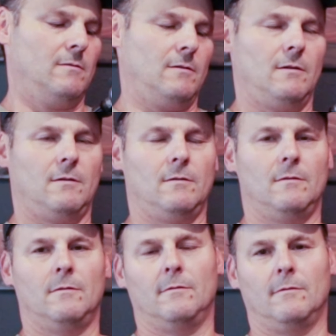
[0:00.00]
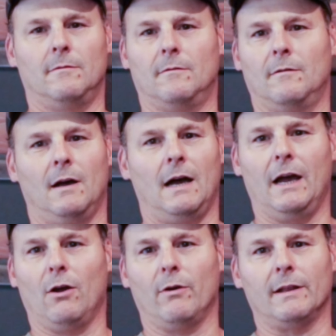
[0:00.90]
Oh,
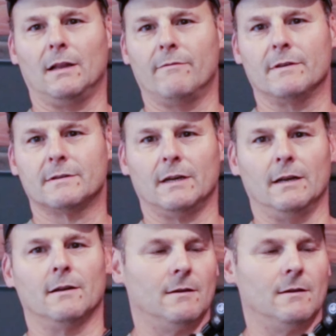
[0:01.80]
I already love this gun.